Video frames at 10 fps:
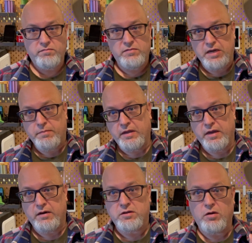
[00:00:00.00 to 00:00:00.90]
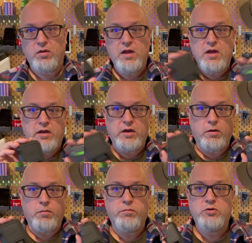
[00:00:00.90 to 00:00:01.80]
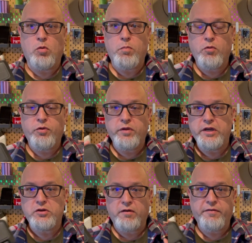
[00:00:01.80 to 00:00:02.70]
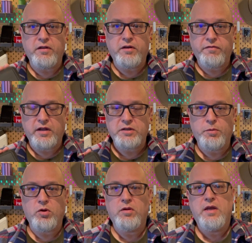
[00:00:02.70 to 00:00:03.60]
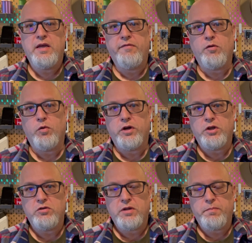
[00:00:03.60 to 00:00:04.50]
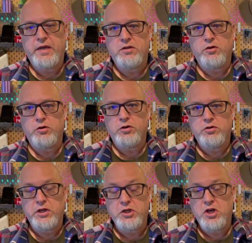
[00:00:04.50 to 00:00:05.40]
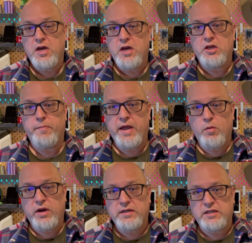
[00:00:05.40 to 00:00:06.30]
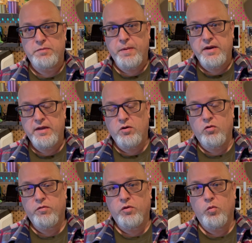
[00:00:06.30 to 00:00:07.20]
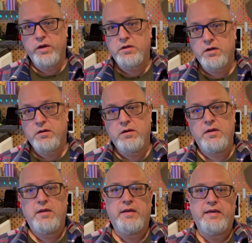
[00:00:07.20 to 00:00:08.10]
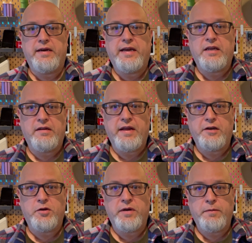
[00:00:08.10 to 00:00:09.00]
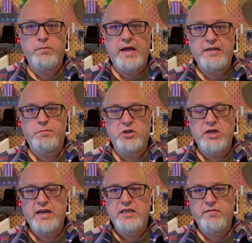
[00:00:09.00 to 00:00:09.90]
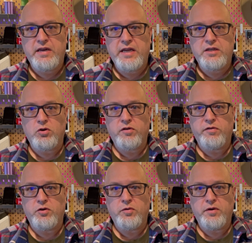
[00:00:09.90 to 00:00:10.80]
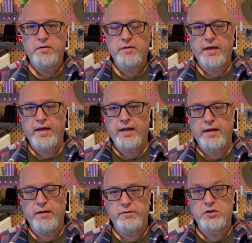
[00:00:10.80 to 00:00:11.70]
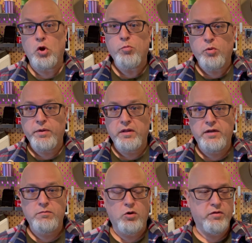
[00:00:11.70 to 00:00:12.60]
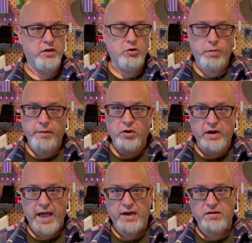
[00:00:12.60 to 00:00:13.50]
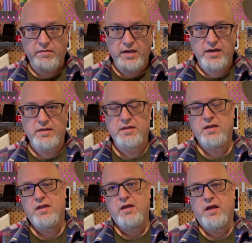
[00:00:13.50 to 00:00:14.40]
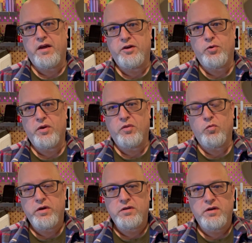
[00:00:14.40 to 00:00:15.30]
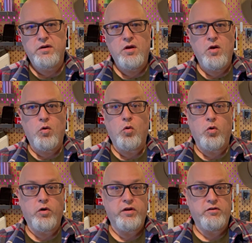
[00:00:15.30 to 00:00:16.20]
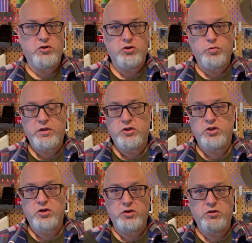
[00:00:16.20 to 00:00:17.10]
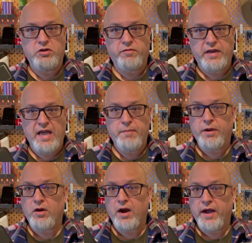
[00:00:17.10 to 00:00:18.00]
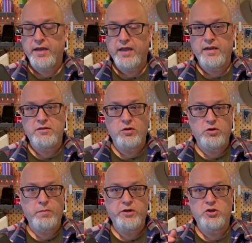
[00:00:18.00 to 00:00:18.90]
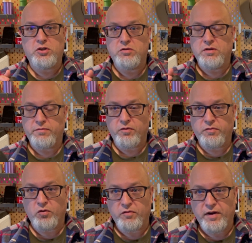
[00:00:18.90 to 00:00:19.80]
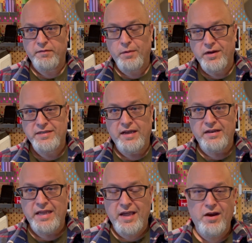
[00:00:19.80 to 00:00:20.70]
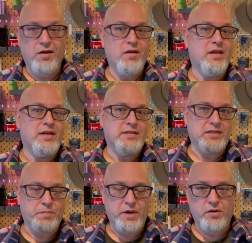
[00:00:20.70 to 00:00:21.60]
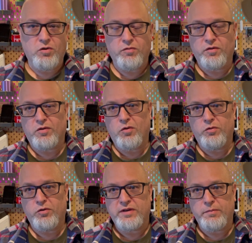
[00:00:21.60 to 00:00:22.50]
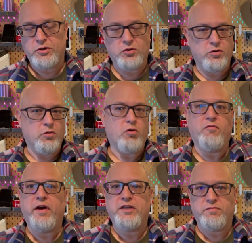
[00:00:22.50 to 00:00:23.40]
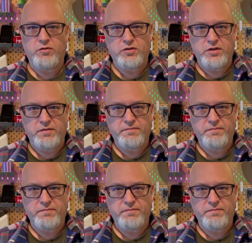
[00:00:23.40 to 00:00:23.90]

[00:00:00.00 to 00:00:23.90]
Same thing here. So, you know, so both of these are fairly flexible if you want to use it based on your usage. You may want to suspend it over the winter yeah, You're not doing as much activities, or if you're doing uh, snowmobiling, well, then you're probably going to activate it uh, during the winter, or you're just really just going to use it for camping or hiking. So you might just use it for four or five months out of the year, suspend it over colder temperature, or vice versa.